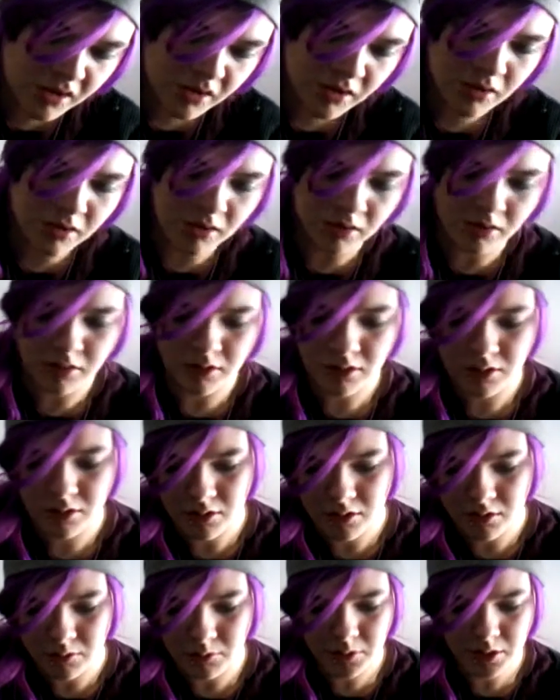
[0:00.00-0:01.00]
Damn.
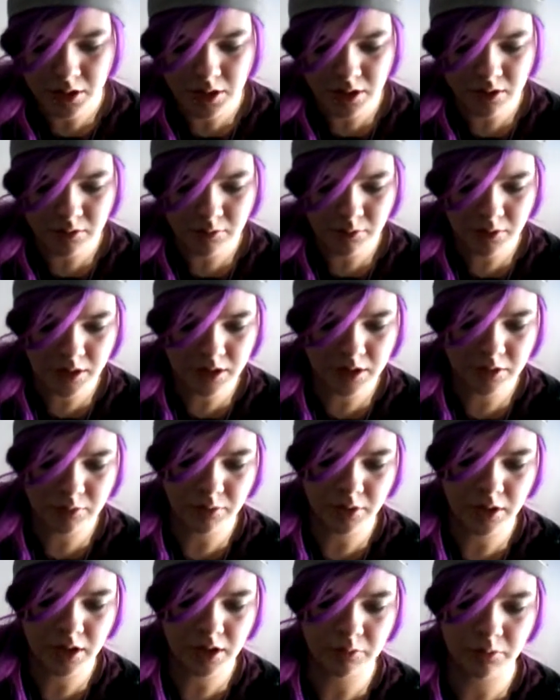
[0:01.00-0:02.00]
Hmm. What,
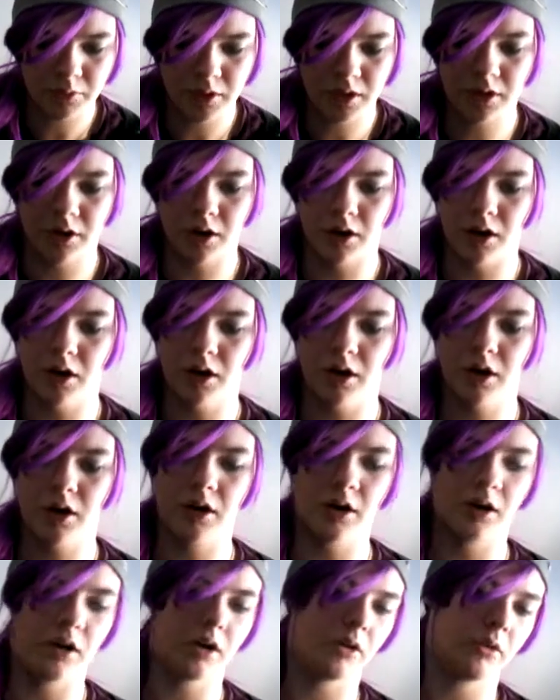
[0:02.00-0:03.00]
what, what, what?
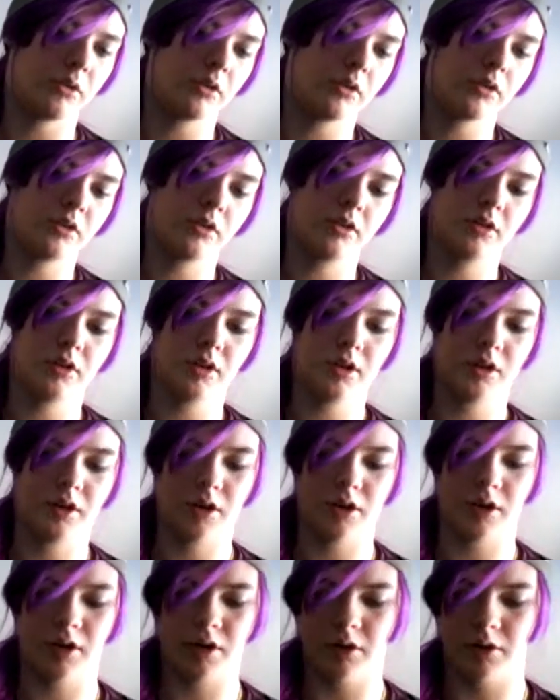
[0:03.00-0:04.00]
Oh.
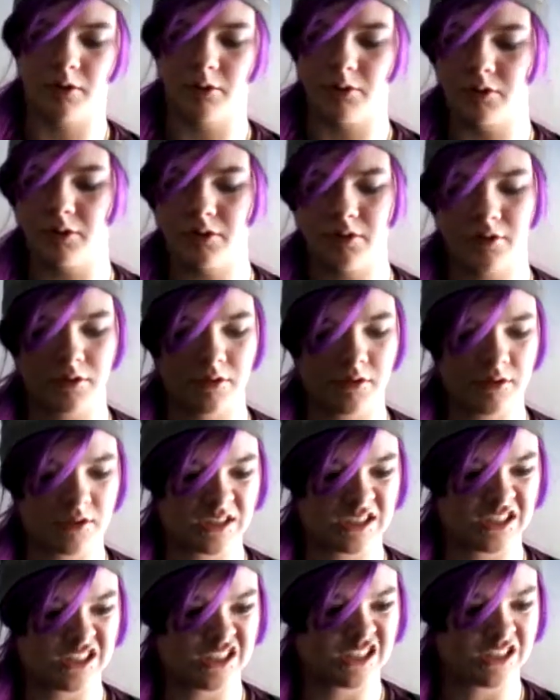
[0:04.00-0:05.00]
Oh.
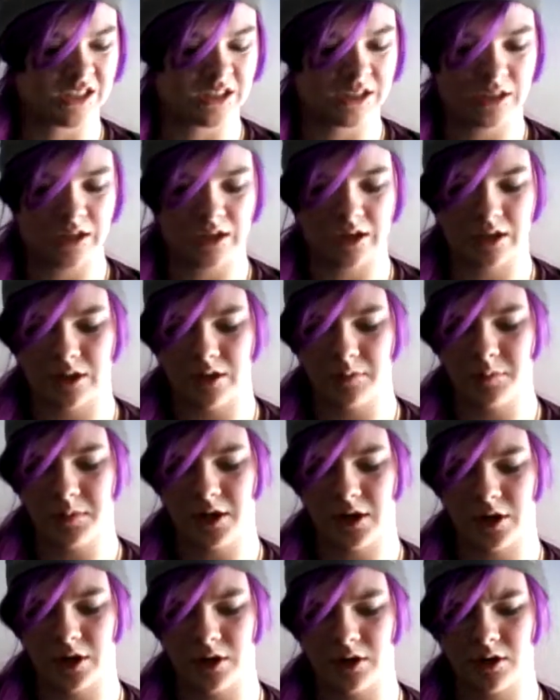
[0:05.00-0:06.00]
Come
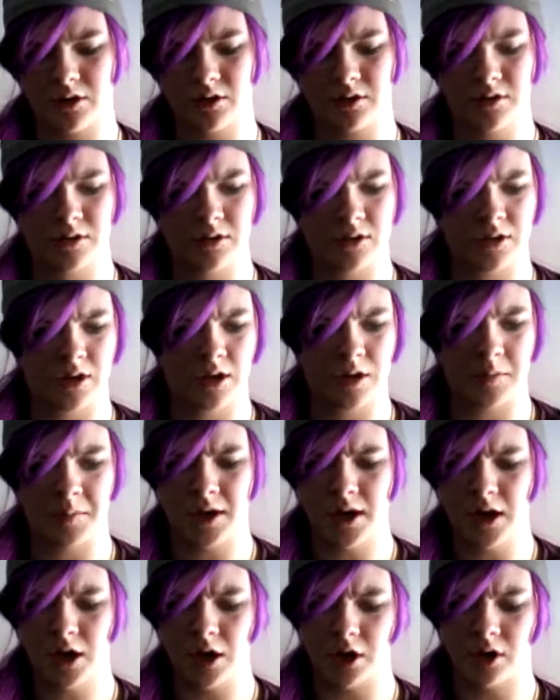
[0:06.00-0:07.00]
here.
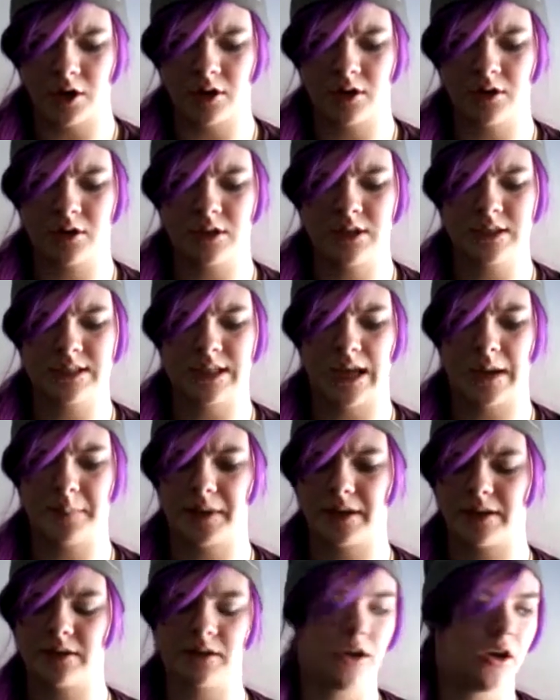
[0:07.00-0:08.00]
Come here.
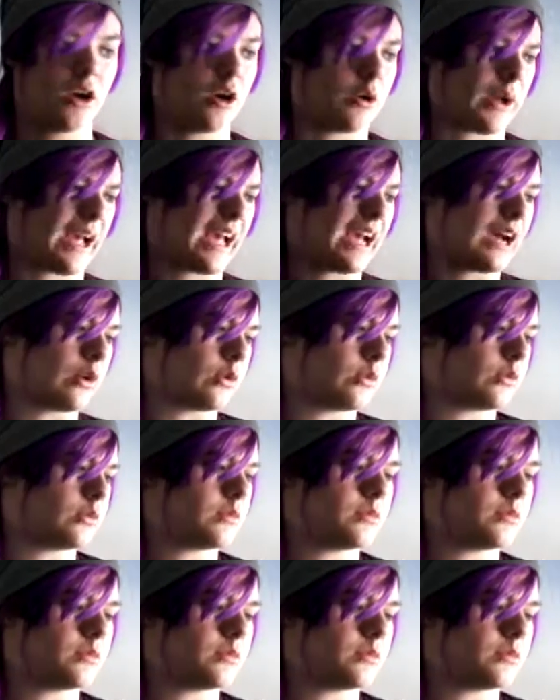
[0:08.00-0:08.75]
Stop it. Oh, wow.